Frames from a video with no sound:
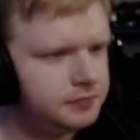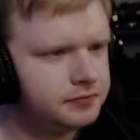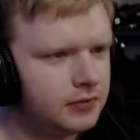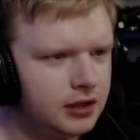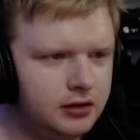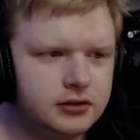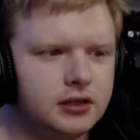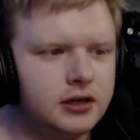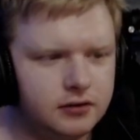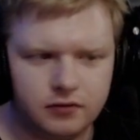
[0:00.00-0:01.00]
It looks
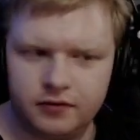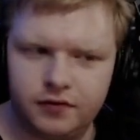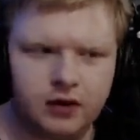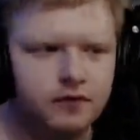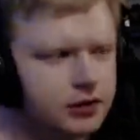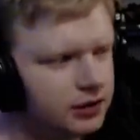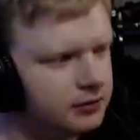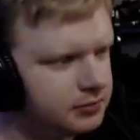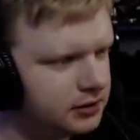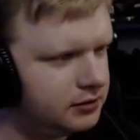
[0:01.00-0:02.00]
like a revolver
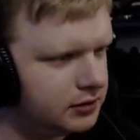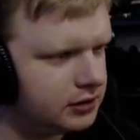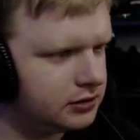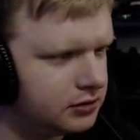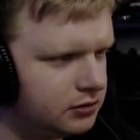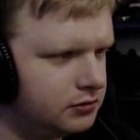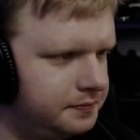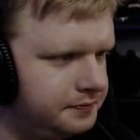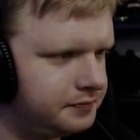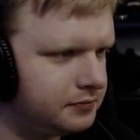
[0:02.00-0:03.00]
type too, which is cool.
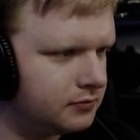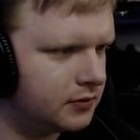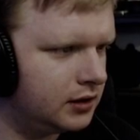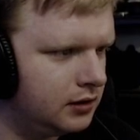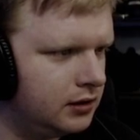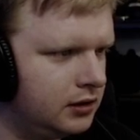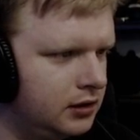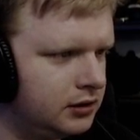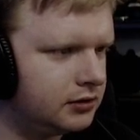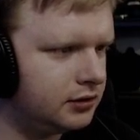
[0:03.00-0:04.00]
So I